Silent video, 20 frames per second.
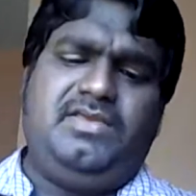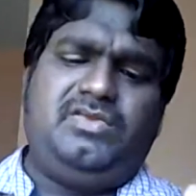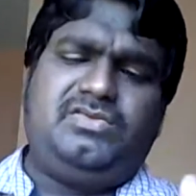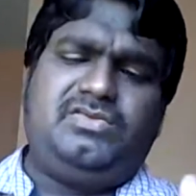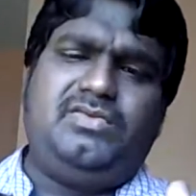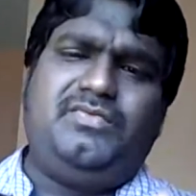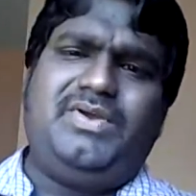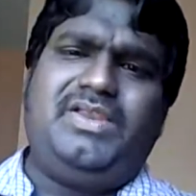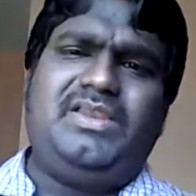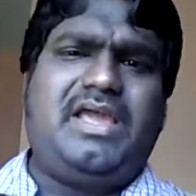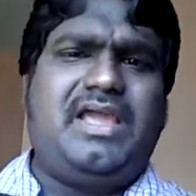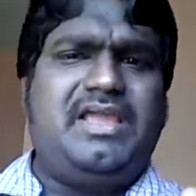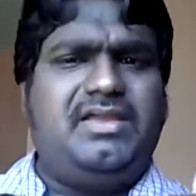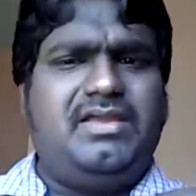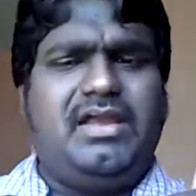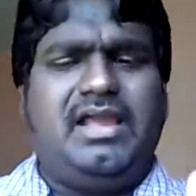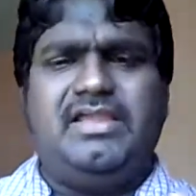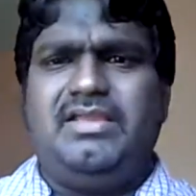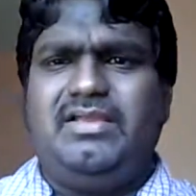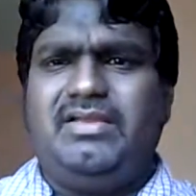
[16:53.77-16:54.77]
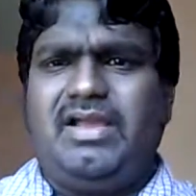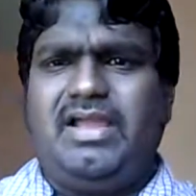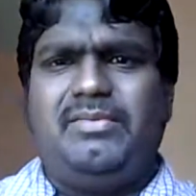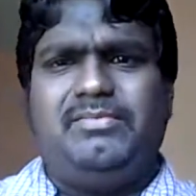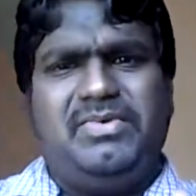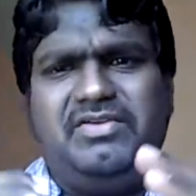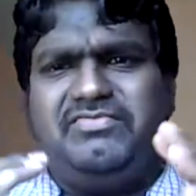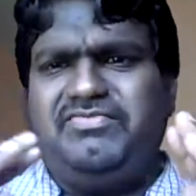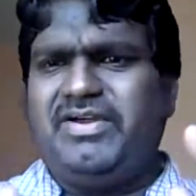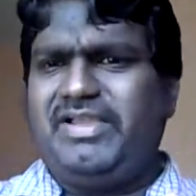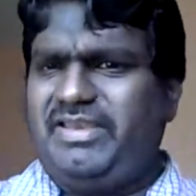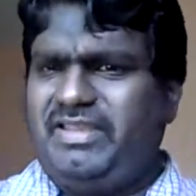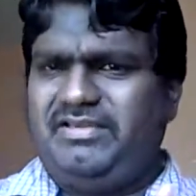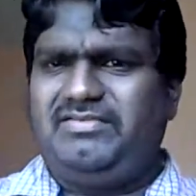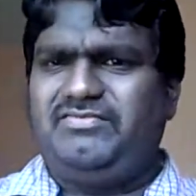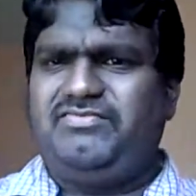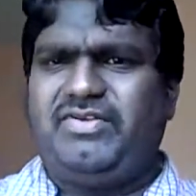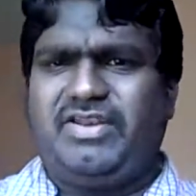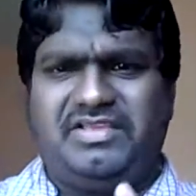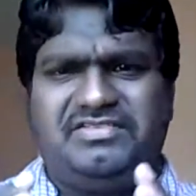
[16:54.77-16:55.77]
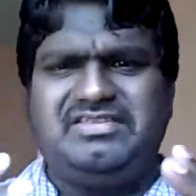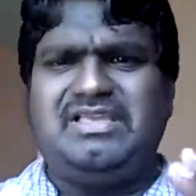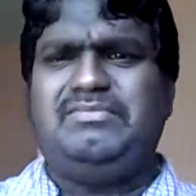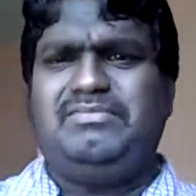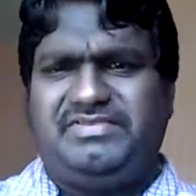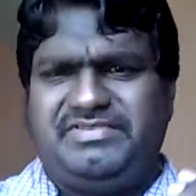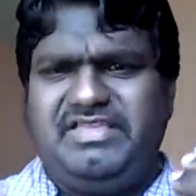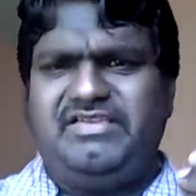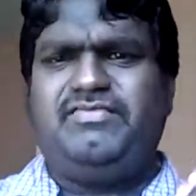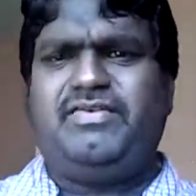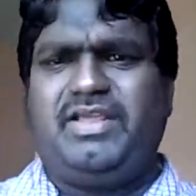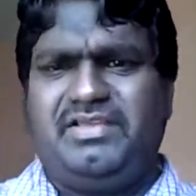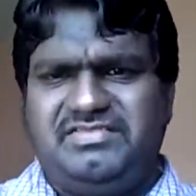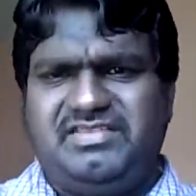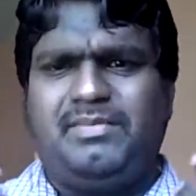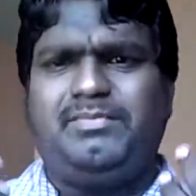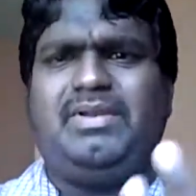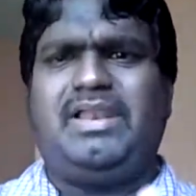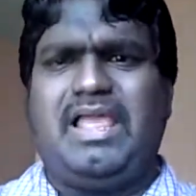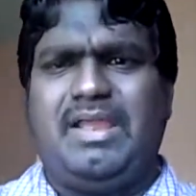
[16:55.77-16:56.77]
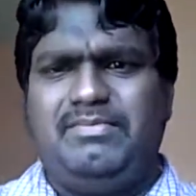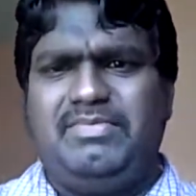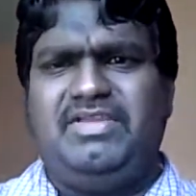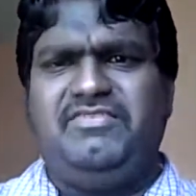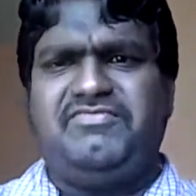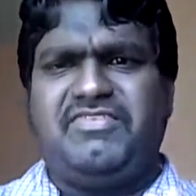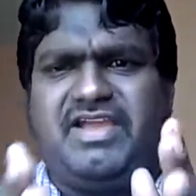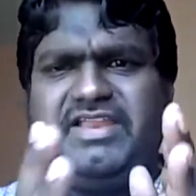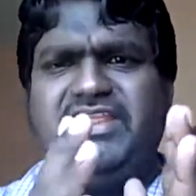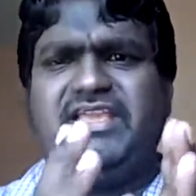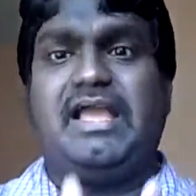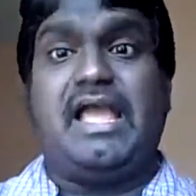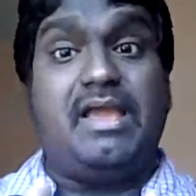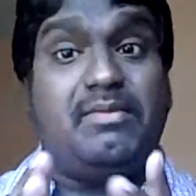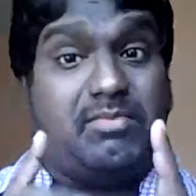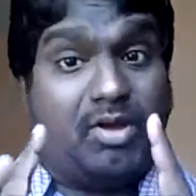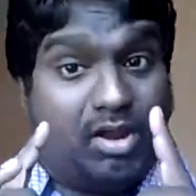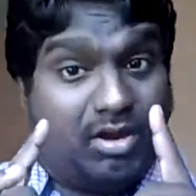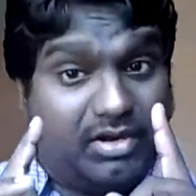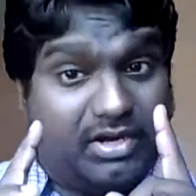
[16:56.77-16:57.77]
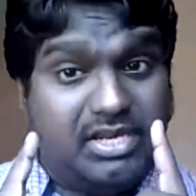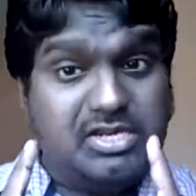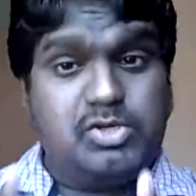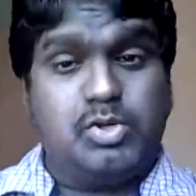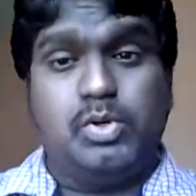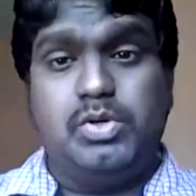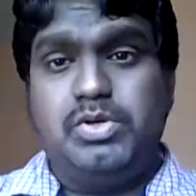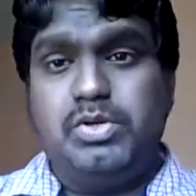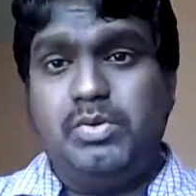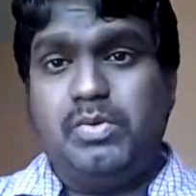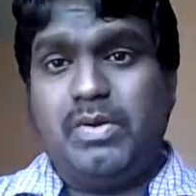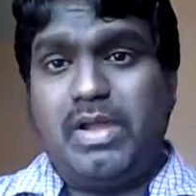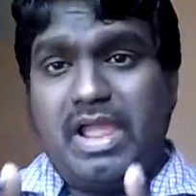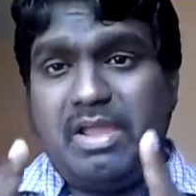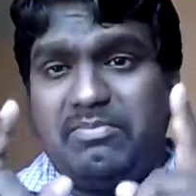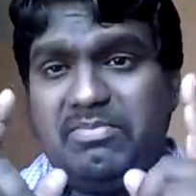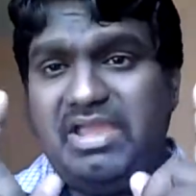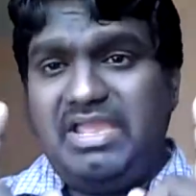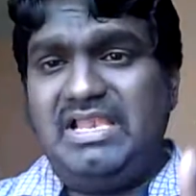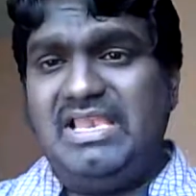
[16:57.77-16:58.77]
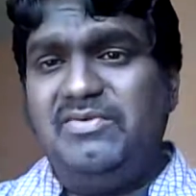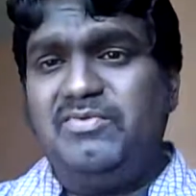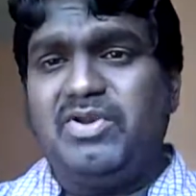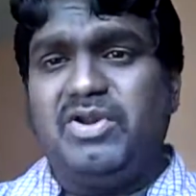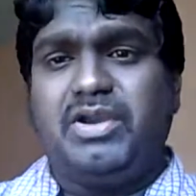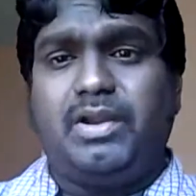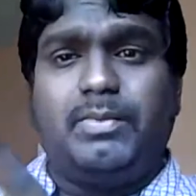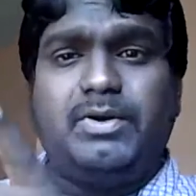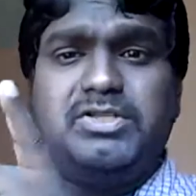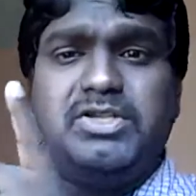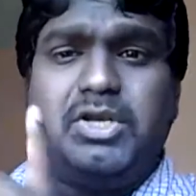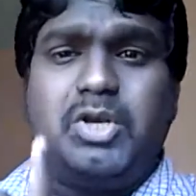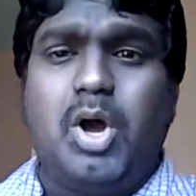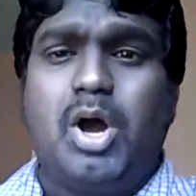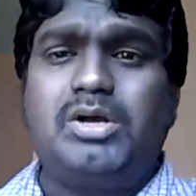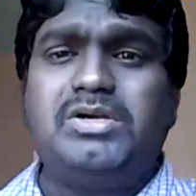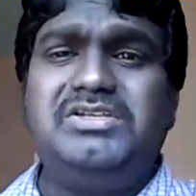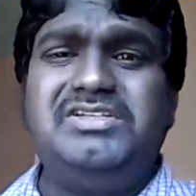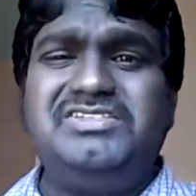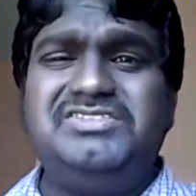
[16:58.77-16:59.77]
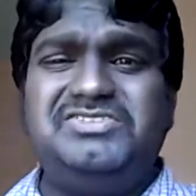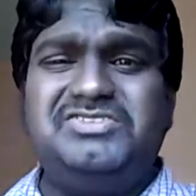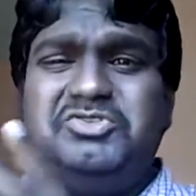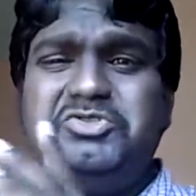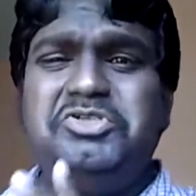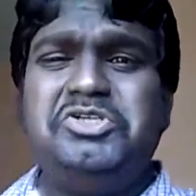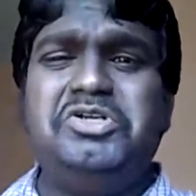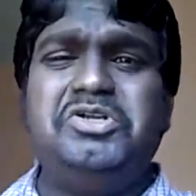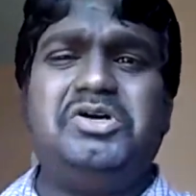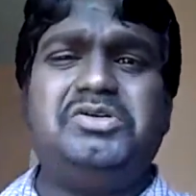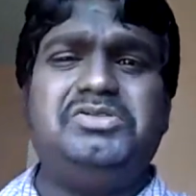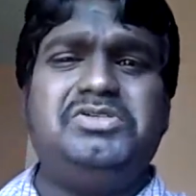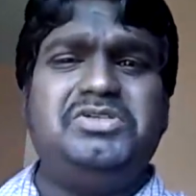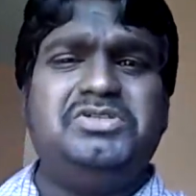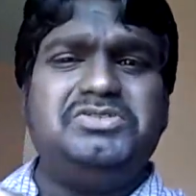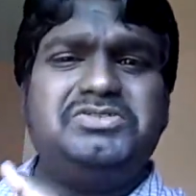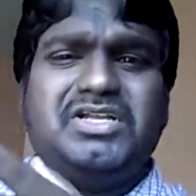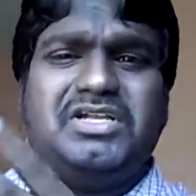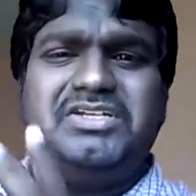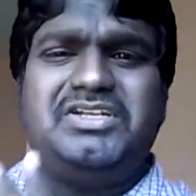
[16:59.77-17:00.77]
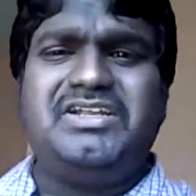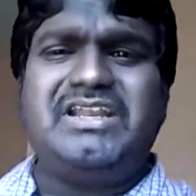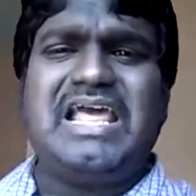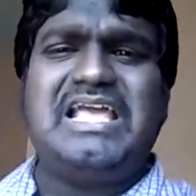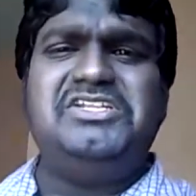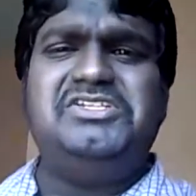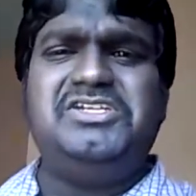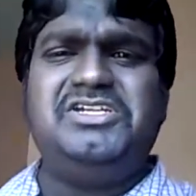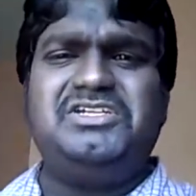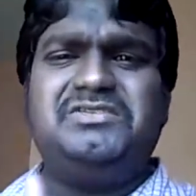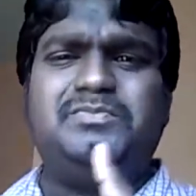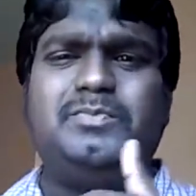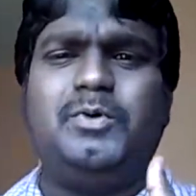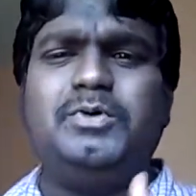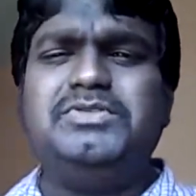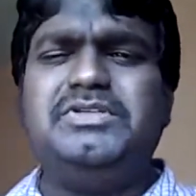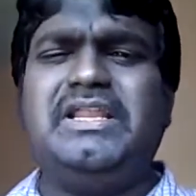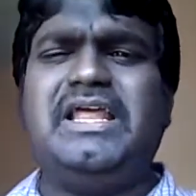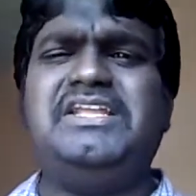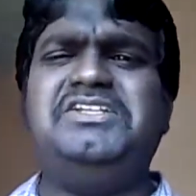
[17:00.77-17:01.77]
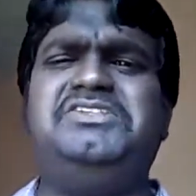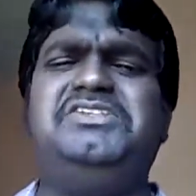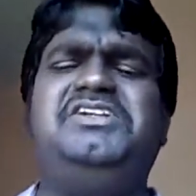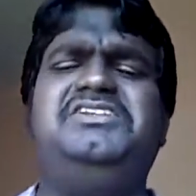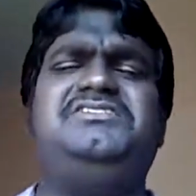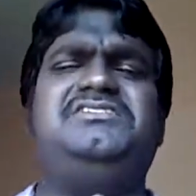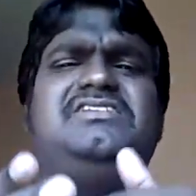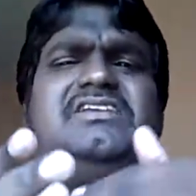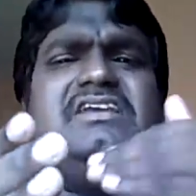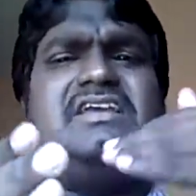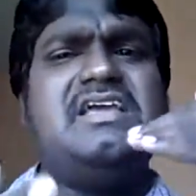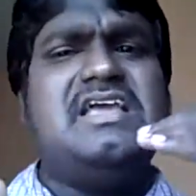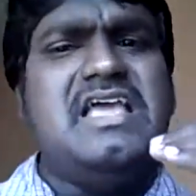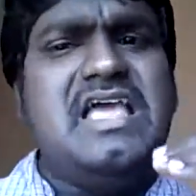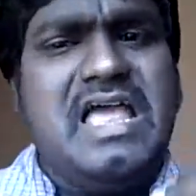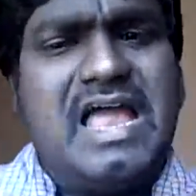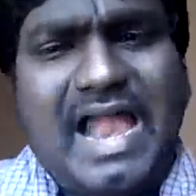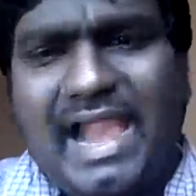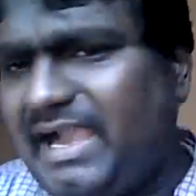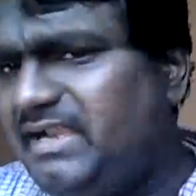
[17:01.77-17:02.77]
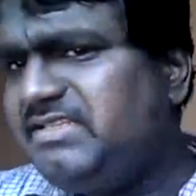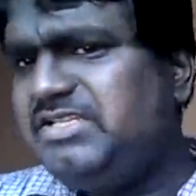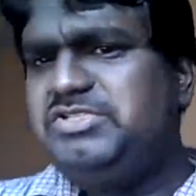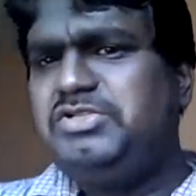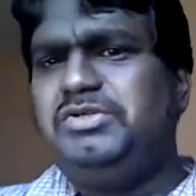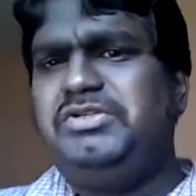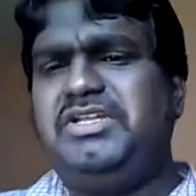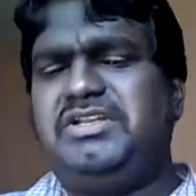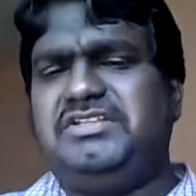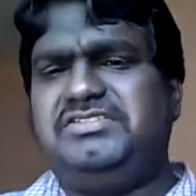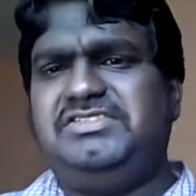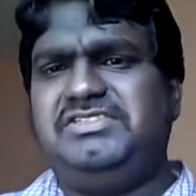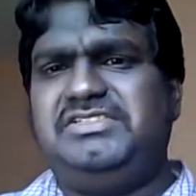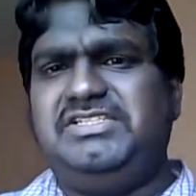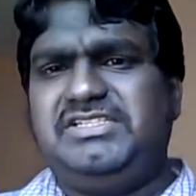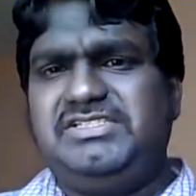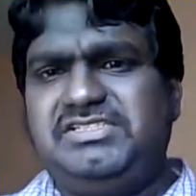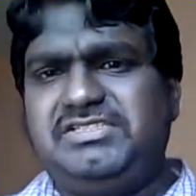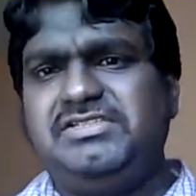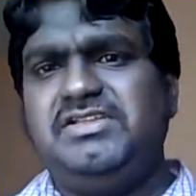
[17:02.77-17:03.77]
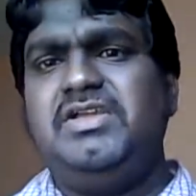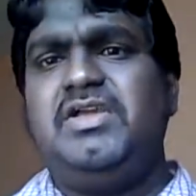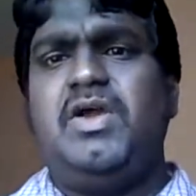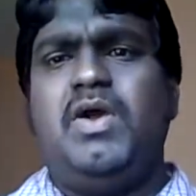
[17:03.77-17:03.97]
So when I am defining, for example, I am defining, I am already told you, I am mainly worried about the doctors, junior doctors, undergraduates, postgraduates, and the junior residents